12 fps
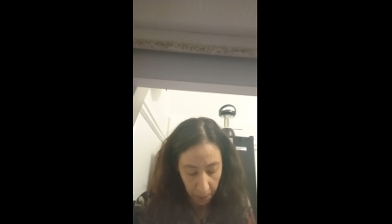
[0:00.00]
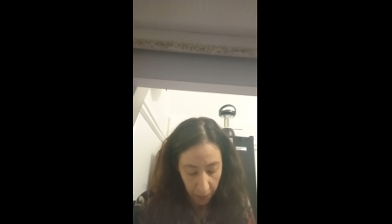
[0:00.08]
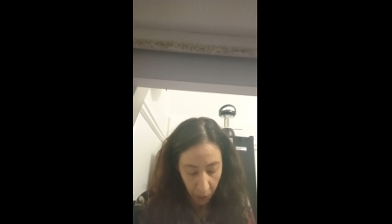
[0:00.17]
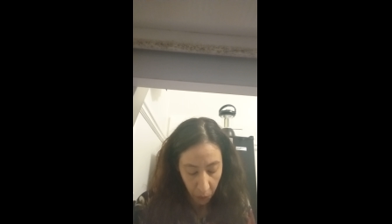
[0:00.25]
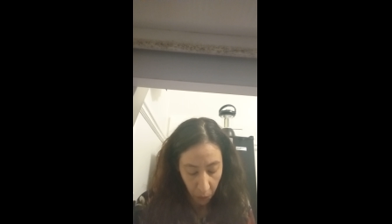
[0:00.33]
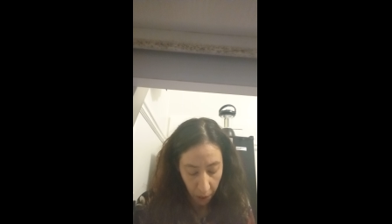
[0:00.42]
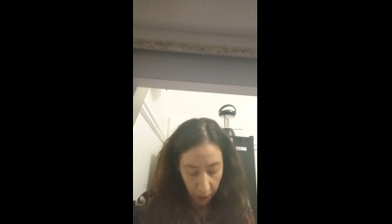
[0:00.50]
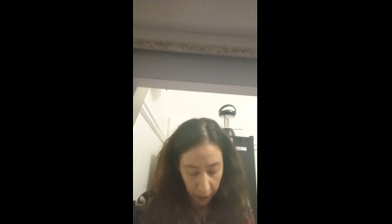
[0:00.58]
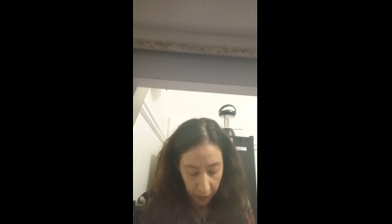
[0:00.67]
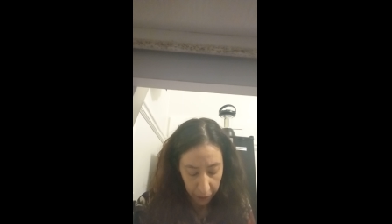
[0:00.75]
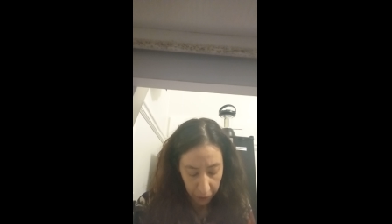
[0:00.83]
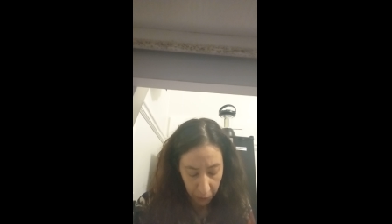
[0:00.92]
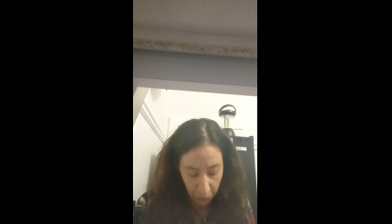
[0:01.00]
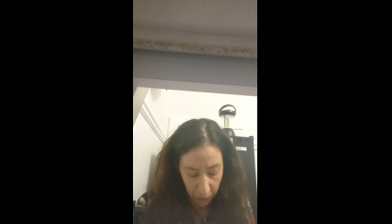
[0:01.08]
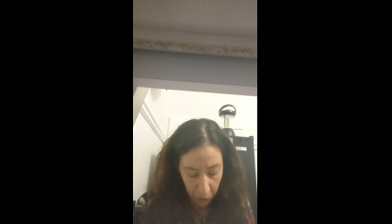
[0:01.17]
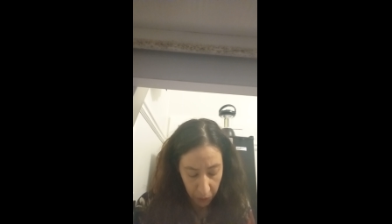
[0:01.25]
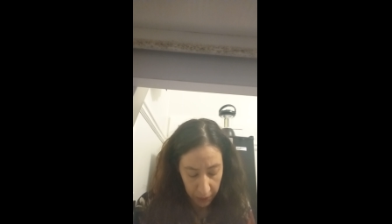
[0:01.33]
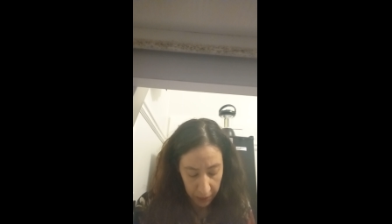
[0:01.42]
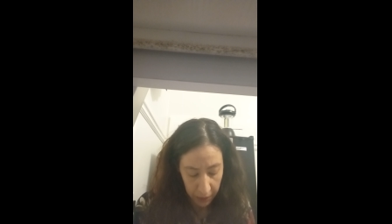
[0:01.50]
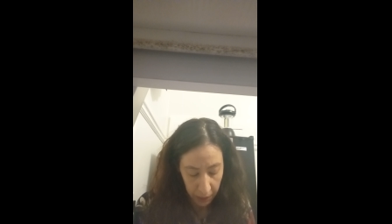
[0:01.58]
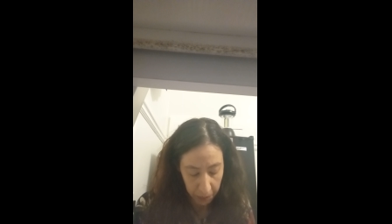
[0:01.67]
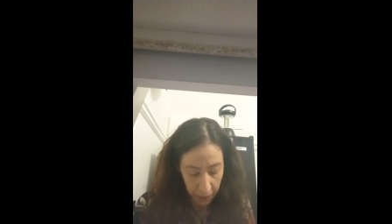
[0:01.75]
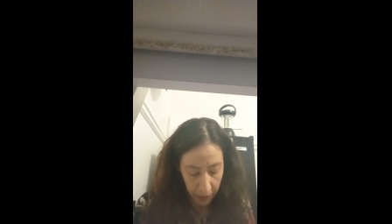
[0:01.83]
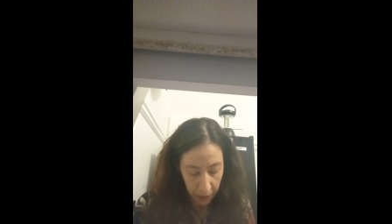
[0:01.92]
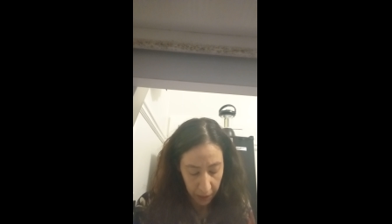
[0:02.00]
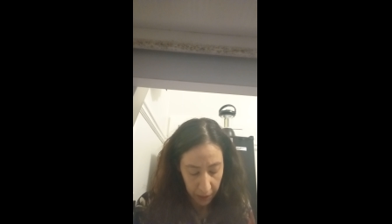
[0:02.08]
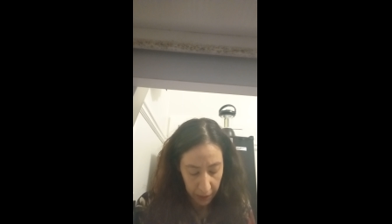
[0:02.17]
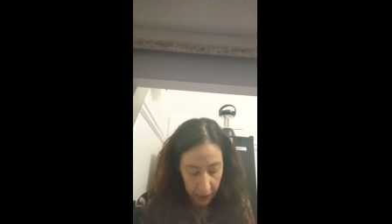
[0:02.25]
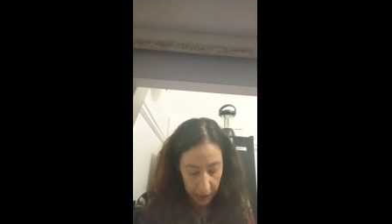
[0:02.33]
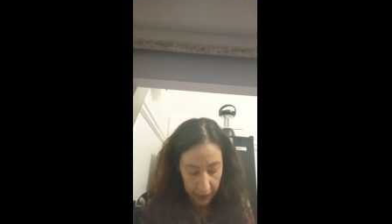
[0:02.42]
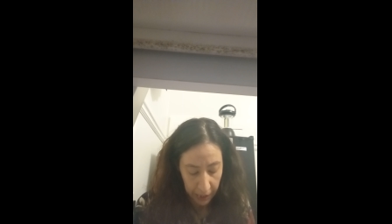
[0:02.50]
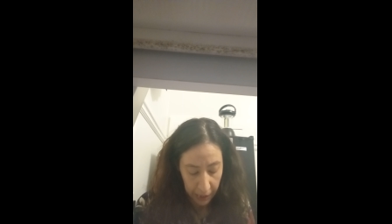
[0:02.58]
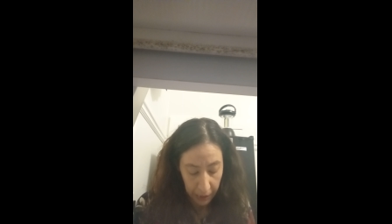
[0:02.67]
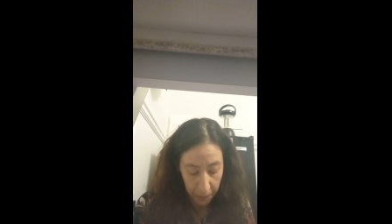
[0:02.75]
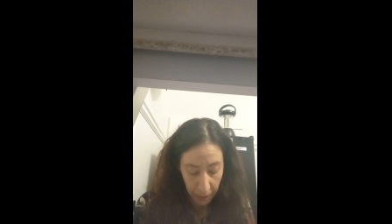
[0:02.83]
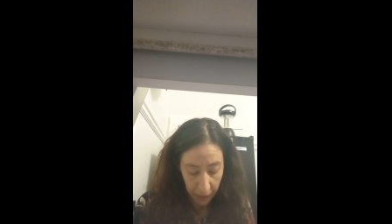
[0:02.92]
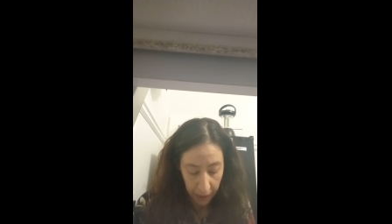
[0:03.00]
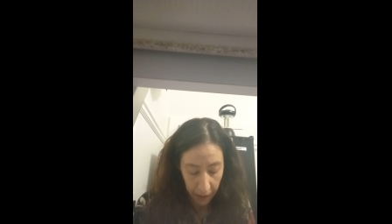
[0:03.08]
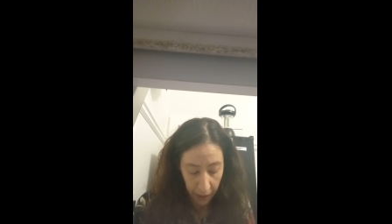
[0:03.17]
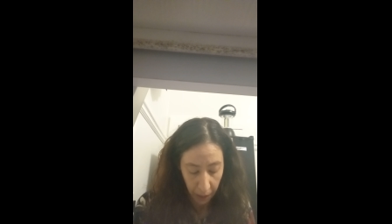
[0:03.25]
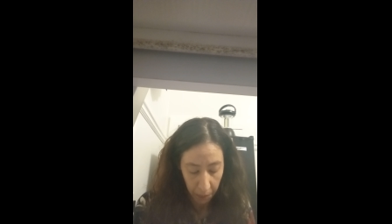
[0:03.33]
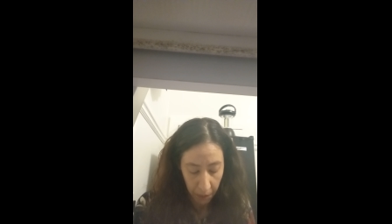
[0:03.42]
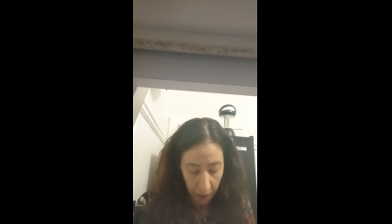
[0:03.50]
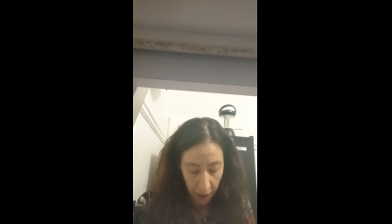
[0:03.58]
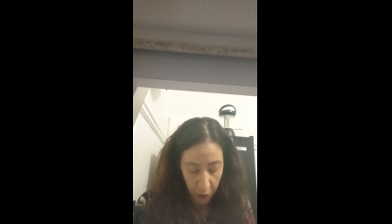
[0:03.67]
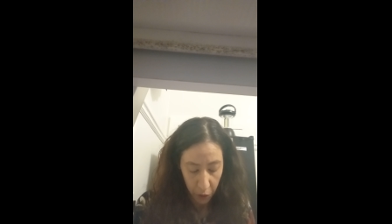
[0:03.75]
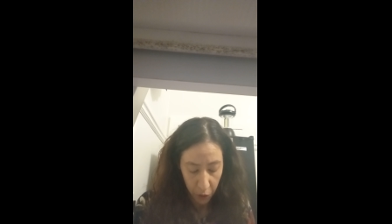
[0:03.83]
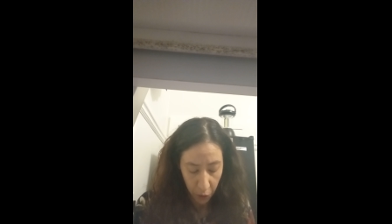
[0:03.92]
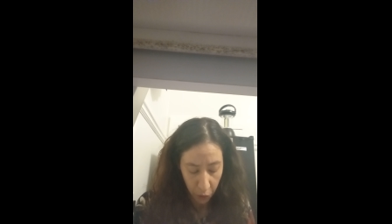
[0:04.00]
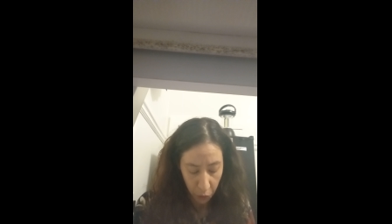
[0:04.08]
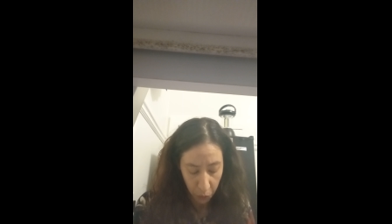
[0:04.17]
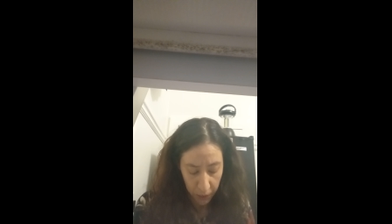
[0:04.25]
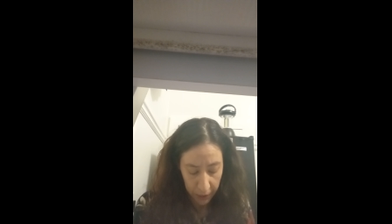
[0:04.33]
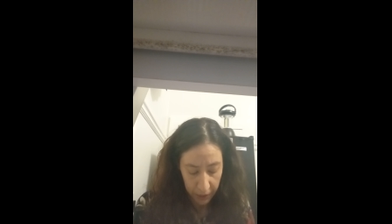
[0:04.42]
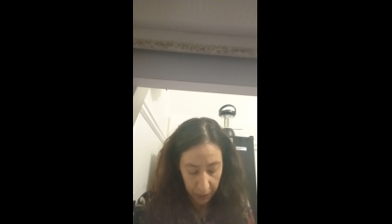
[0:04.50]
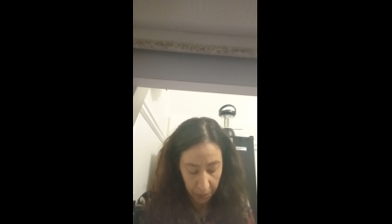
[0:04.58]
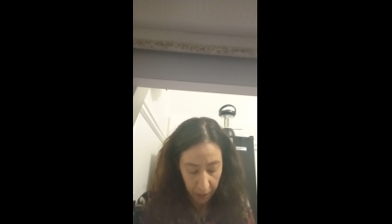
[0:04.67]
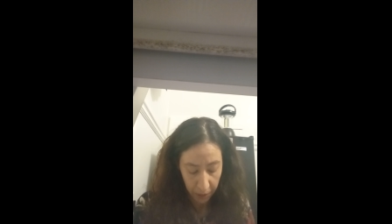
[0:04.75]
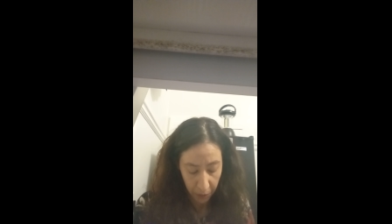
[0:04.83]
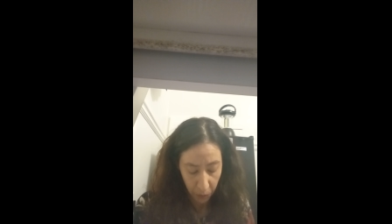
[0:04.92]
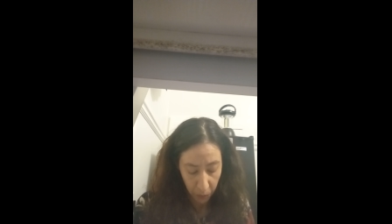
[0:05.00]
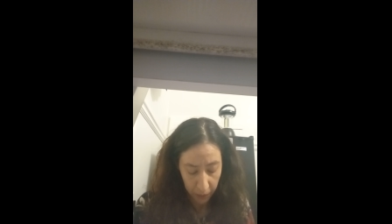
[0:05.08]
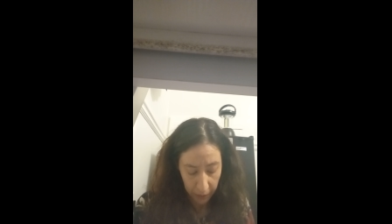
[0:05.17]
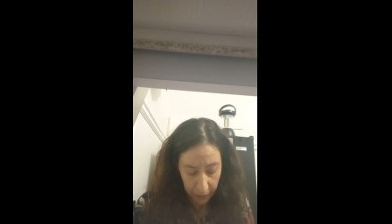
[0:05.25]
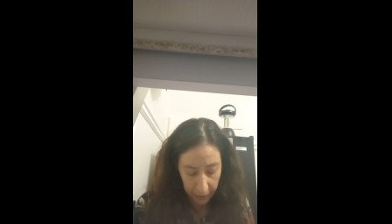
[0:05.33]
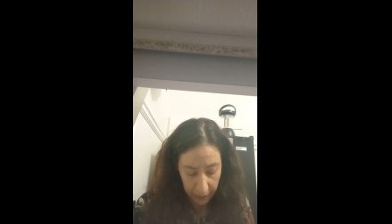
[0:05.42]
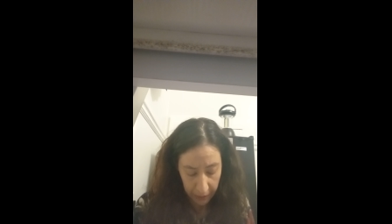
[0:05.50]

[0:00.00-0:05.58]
but while everyone was sleeping, his enemy came and sowed weeds among the wheat